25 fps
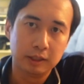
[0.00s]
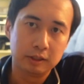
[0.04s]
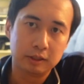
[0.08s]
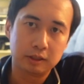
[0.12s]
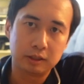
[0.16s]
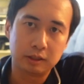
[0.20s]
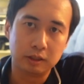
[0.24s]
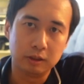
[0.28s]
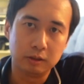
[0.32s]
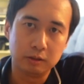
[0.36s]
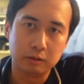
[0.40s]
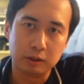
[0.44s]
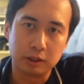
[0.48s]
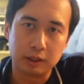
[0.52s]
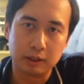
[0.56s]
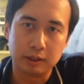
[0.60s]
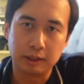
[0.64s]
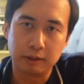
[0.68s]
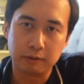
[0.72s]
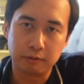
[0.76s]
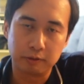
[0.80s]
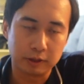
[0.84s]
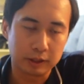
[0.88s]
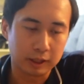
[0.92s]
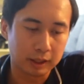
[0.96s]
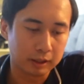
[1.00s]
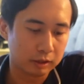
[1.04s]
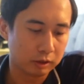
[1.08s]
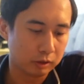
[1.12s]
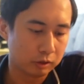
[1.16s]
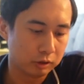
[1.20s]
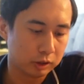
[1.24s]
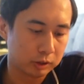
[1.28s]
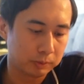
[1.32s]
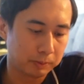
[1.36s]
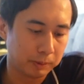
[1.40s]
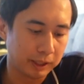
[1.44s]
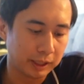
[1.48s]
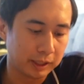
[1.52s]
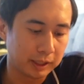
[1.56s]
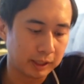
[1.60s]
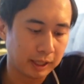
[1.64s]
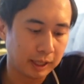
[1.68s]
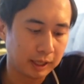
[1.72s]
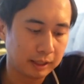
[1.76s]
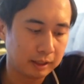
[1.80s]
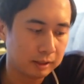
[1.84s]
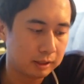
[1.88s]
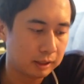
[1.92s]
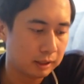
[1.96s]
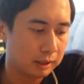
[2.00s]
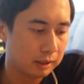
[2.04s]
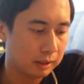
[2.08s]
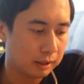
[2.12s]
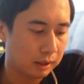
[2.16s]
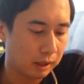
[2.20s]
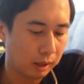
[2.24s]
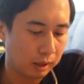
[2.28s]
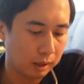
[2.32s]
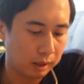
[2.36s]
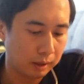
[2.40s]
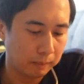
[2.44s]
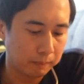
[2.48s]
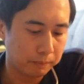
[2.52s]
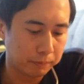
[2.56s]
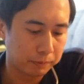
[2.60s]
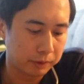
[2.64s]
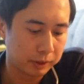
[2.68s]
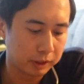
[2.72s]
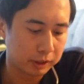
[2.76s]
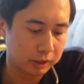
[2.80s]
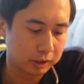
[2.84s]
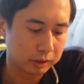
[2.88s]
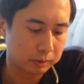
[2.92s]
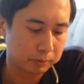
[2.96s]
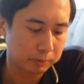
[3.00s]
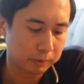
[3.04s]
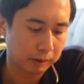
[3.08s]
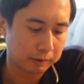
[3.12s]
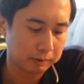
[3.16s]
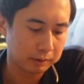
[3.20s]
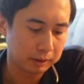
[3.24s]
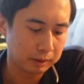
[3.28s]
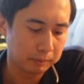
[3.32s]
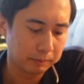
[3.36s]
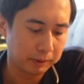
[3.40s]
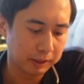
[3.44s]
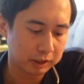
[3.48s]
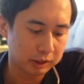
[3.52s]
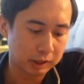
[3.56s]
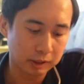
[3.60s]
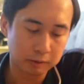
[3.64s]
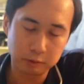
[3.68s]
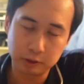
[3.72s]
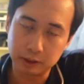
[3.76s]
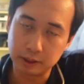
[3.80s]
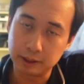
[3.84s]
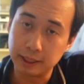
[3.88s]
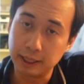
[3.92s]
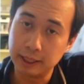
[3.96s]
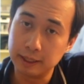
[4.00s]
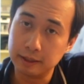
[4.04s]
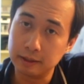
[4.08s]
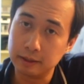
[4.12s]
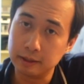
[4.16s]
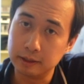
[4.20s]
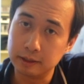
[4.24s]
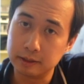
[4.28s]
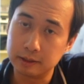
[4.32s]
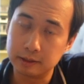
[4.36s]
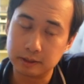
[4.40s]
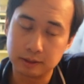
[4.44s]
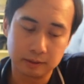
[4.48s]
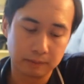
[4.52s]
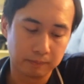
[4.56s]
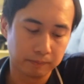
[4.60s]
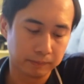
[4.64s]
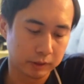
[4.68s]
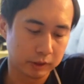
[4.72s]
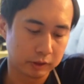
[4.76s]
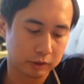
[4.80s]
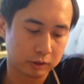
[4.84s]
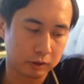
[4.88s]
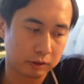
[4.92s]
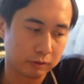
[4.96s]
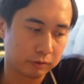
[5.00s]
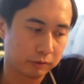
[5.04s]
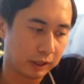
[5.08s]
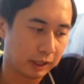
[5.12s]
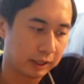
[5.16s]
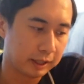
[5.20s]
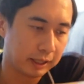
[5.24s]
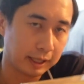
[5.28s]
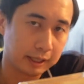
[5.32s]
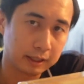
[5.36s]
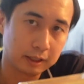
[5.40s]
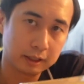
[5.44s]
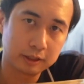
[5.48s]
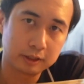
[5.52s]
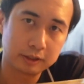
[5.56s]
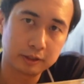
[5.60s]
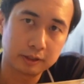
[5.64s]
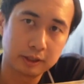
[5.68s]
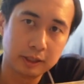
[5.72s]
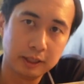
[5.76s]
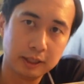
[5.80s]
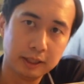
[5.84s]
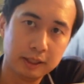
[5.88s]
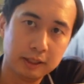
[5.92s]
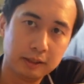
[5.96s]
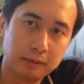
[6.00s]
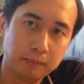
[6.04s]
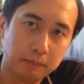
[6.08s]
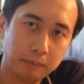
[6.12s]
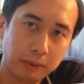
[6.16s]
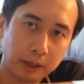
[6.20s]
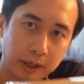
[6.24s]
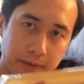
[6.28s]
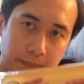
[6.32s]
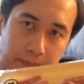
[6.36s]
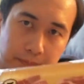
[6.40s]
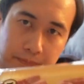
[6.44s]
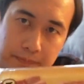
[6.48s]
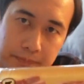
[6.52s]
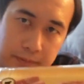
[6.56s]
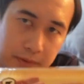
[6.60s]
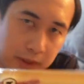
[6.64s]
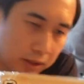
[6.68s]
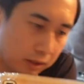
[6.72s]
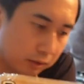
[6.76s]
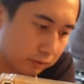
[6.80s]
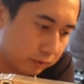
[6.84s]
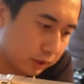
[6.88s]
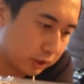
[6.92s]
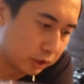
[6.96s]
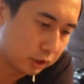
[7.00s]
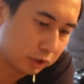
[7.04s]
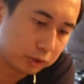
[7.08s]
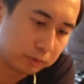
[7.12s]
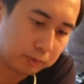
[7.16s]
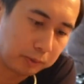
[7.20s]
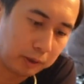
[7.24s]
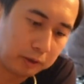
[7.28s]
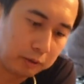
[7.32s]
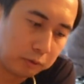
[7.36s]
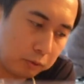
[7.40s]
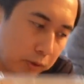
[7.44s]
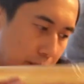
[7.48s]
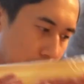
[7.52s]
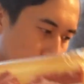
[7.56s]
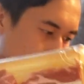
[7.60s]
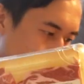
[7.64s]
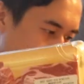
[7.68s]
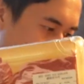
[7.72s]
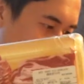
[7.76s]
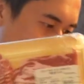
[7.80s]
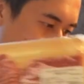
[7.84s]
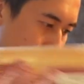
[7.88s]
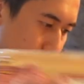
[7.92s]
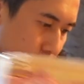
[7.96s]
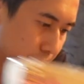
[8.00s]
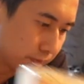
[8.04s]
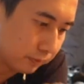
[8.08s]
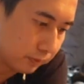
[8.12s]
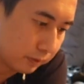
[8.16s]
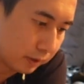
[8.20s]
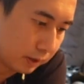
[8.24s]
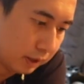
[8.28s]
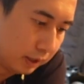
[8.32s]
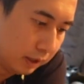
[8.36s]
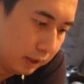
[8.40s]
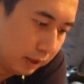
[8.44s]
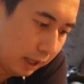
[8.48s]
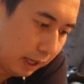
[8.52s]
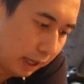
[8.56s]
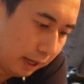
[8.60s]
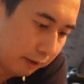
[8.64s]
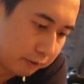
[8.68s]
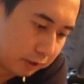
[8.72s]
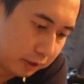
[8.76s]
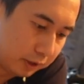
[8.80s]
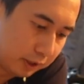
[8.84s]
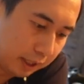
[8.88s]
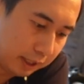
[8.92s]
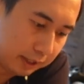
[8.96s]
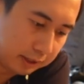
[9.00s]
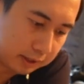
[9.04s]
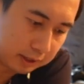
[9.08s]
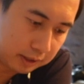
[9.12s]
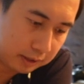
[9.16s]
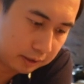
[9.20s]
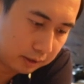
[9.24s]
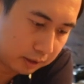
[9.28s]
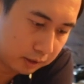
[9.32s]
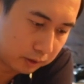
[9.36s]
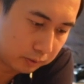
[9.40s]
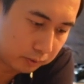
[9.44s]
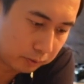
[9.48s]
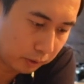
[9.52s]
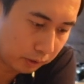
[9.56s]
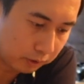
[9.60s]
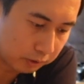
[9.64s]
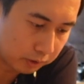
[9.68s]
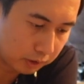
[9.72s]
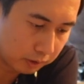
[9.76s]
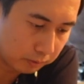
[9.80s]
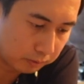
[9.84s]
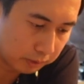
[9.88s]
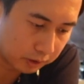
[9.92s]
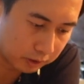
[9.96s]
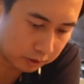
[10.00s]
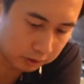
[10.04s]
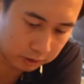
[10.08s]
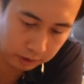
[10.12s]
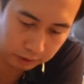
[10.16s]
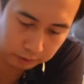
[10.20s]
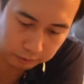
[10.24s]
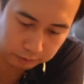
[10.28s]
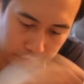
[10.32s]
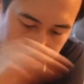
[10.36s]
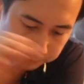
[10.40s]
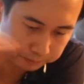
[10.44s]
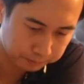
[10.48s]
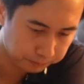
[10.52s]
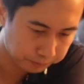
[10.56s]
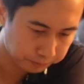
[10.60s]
So you can definitely get those. But in Canada, this is probably the best that we can get is certified Angus. But this is probably what I'm gonna have tonight. It's probably gonna be good enough.